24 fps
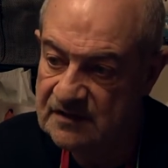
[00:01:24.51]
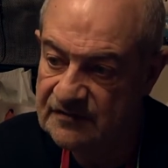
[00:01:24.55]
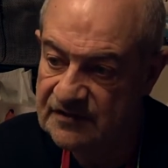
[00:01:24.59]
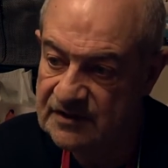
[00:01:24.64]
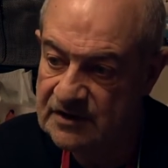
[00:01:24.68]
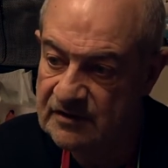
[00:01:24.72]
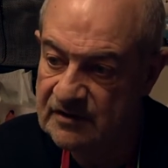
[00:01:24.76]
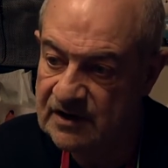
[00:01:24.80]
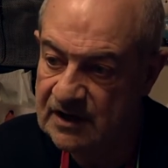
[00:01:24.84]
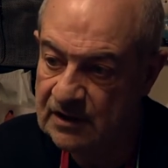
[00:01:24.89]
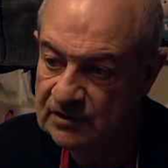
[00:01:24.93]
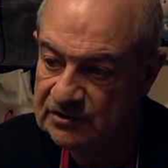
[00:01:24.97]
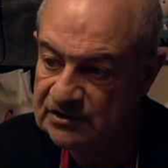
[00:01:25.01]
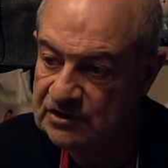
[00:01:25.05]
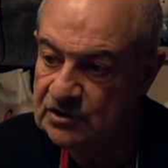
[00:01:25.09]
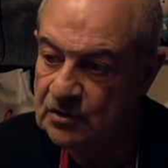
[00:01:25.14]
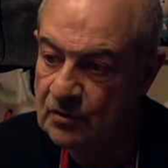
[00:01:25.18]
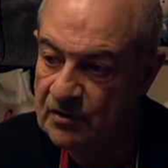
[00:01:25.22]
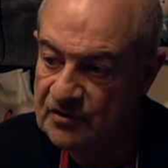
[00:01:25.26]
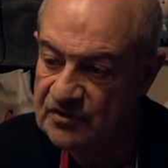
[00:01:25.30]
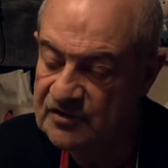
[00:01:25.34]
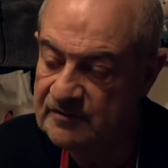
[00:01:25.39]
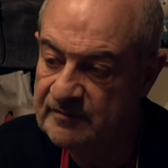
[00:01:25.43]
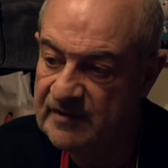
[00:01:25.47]
that are held in
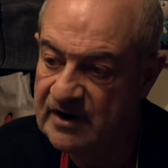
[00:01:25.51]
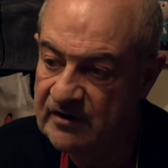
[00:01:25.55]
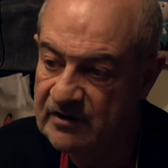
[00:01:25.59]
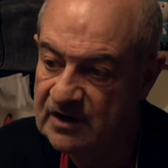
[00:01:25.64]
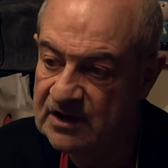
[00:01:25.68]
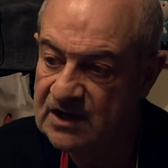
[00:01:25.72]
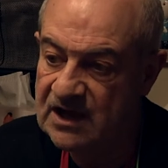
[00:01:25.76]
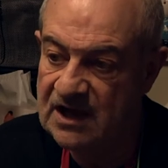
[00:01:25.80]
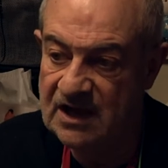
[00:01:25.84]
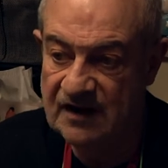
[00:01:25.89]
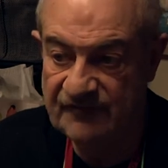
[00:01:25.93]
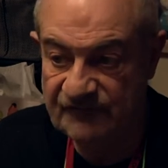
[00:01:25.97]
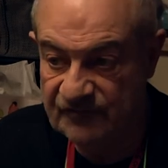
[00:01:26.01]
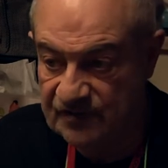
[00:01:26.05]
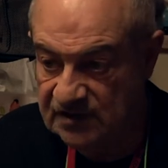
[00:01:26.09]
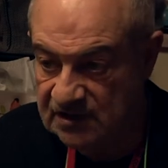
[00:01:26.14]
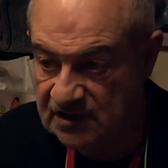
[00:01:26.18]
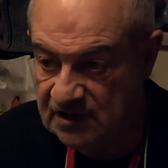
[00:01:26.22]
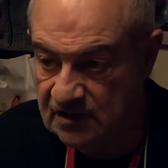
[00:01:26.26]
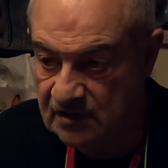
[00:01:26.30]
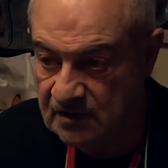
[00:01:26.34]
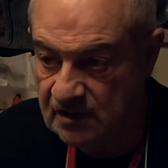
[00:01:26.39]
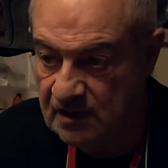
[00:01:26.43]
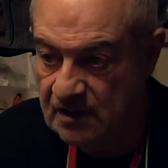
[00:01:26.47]
North America every
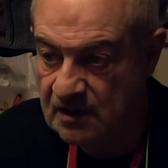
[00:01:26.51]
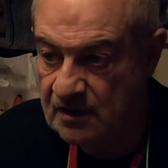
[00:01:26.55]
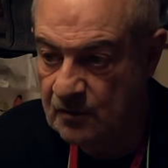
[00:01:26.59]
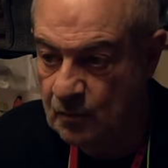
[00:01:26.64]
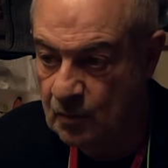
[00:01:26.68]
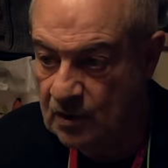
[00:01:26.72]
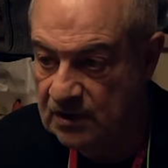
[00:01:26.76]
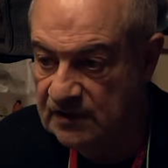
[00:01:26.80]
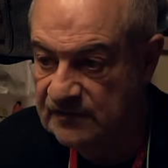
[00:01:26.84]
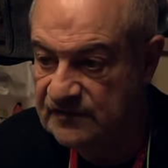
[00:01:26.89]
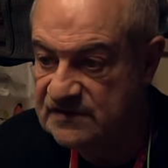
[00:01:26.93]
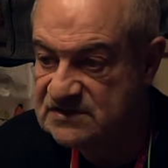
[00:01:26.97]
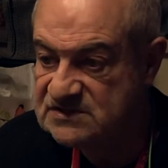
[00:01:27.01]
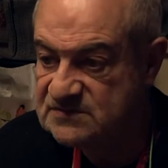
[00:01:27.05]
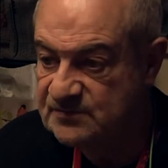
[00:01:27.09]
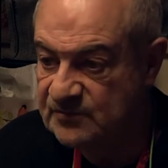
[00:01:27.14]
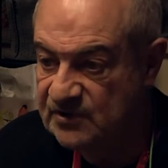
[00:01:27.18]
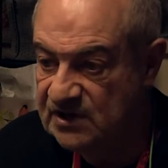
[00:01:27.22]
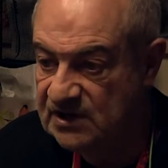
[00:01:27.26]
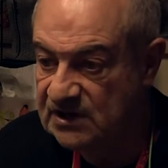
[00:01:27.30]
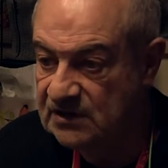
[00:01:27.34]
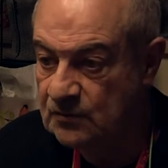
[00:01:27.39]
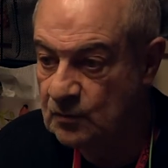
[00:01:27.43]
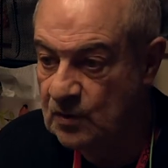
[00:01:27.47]
year, one in the
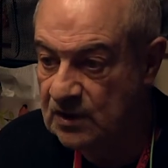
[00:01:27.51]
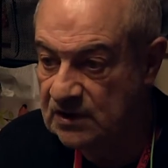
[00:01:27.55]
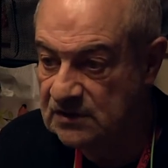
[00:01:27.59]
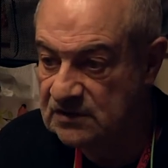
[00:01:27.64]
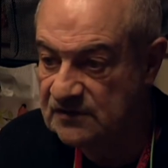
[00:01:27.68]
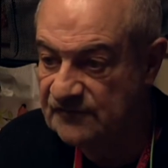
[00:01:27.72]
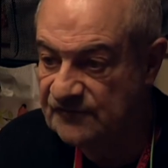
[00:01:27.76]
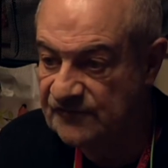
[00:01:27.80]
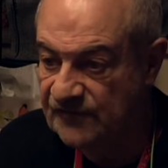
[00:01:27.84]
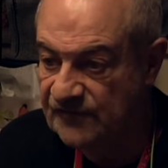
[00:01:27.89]
spring and one in the